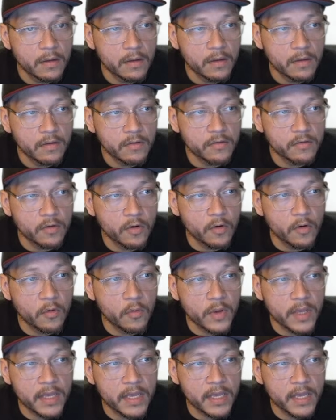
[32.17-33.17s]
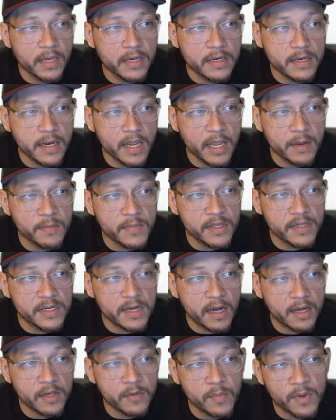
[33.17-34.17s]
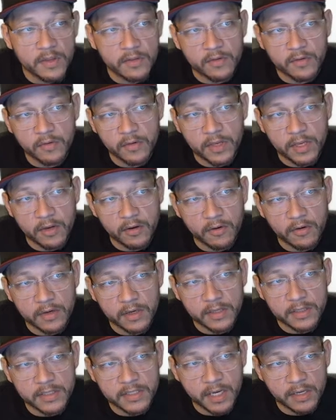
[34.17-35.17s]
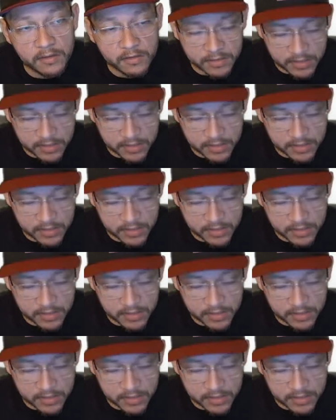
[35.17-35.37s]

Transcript: So we can name the document. So here on Untitled